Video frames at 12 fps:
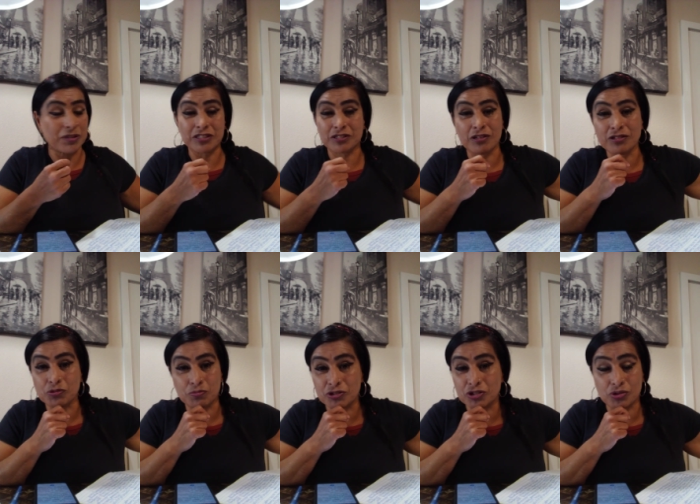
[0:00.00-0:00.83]
But as long as
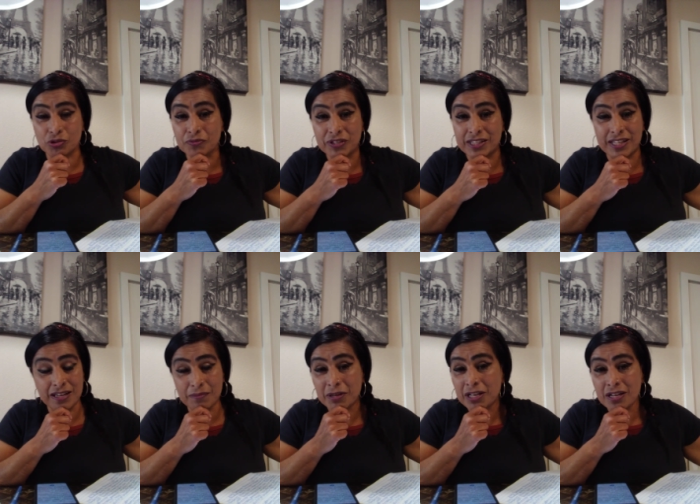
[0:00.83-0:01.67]
we're serving
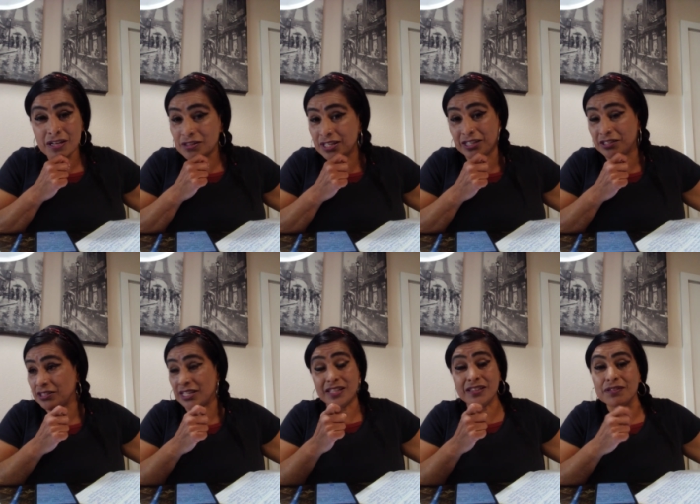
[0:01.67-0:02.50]
them, like,
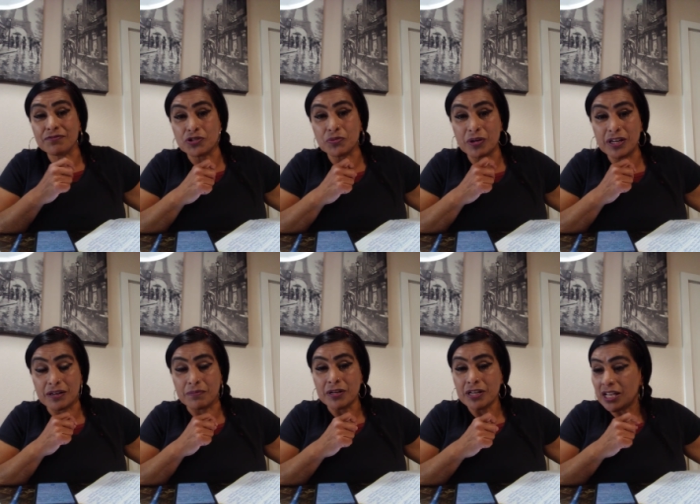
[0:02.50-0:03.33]
they lift you
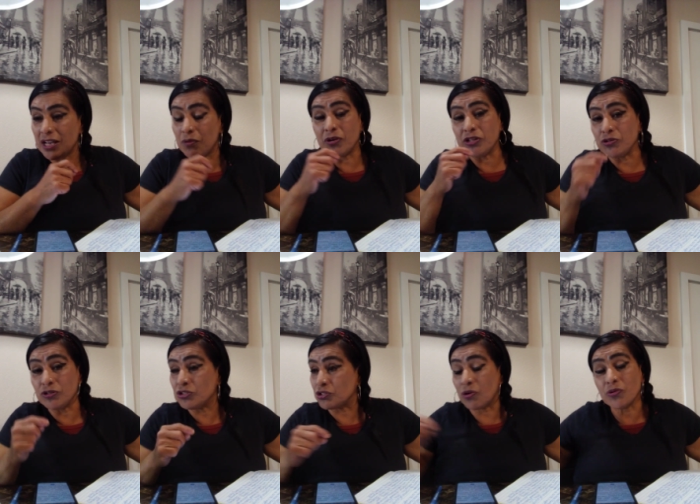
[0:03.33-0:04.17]
up. And when
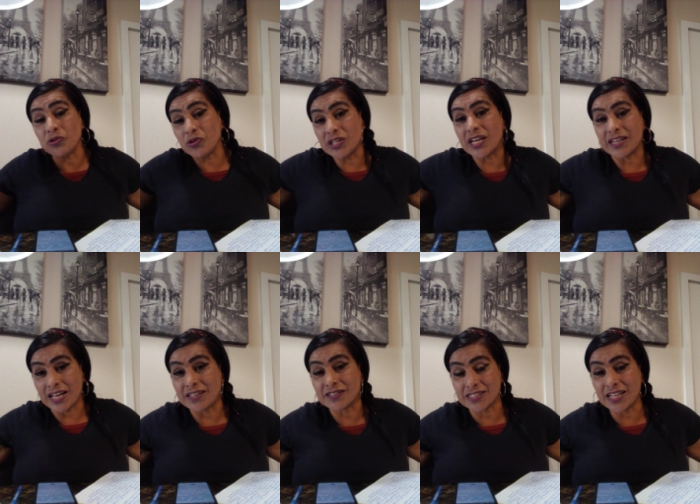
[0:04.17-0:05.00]
you don't, you get
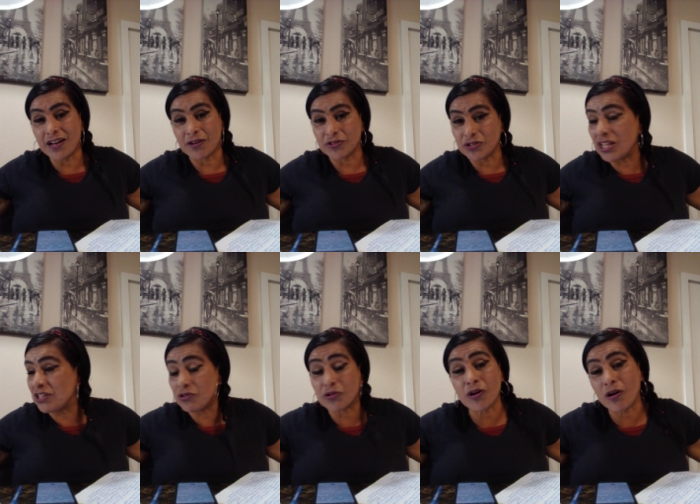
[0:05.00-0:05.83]
cast out.
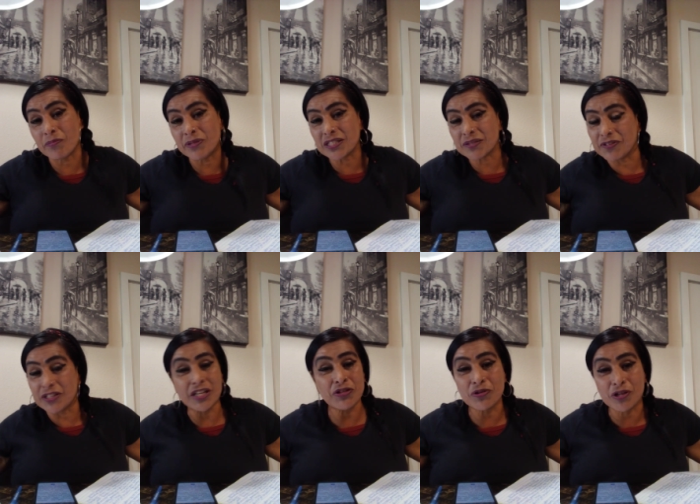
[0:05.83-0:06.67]
Then you're called misfit.
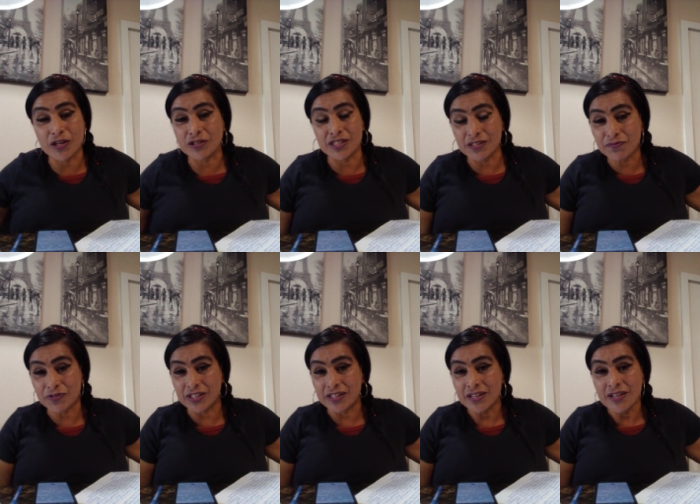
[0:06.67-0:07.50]
Then you're called
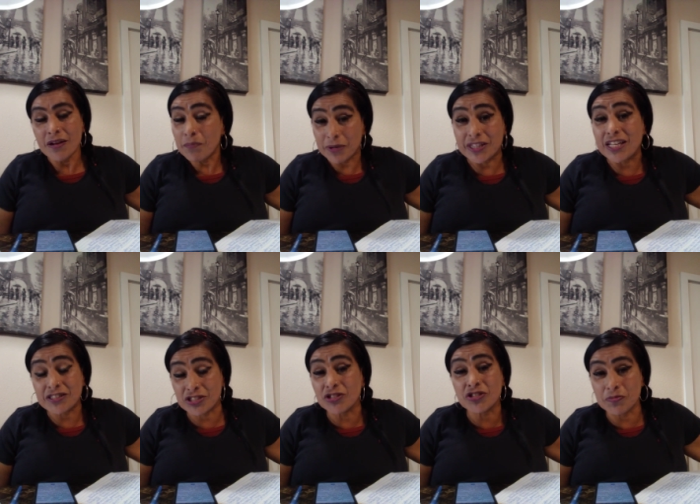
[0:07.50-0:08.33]
different. But
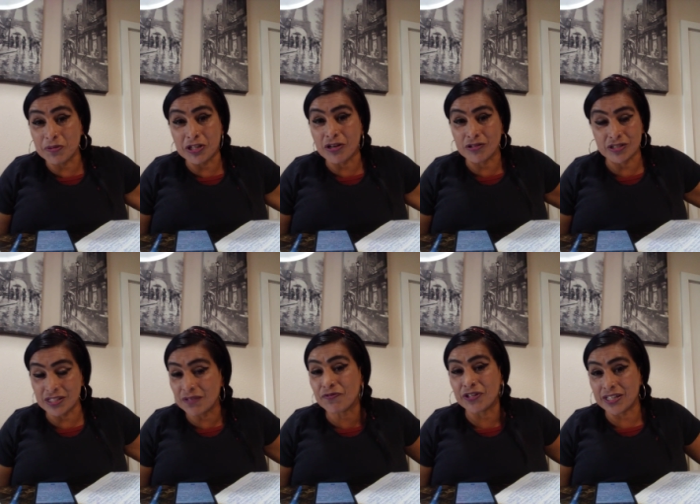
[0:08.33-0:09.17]
that's good to be called
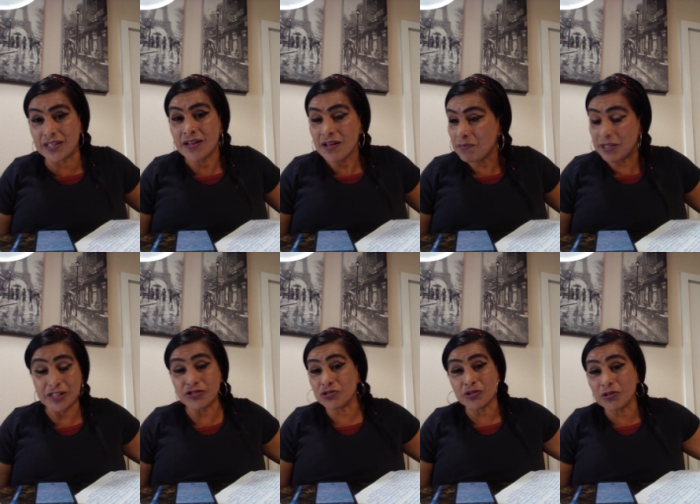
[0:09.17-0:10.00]
different
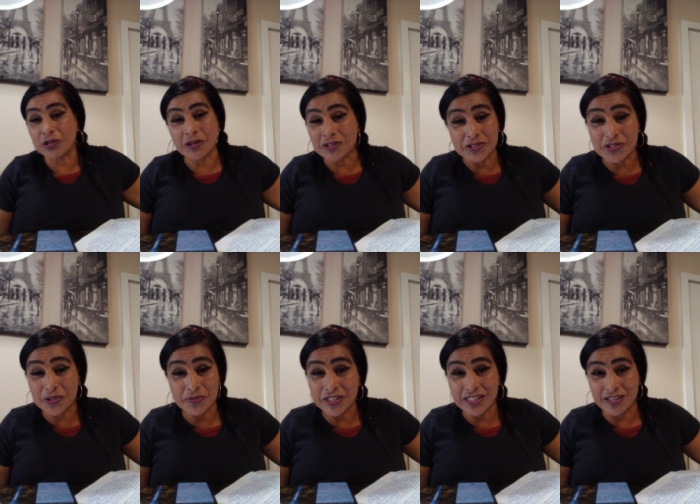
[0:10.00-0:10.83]
because you're no longer
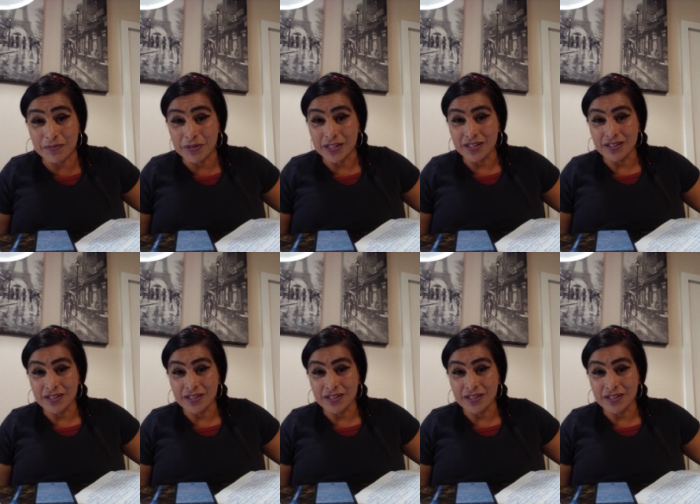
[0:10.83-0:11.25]
serving them.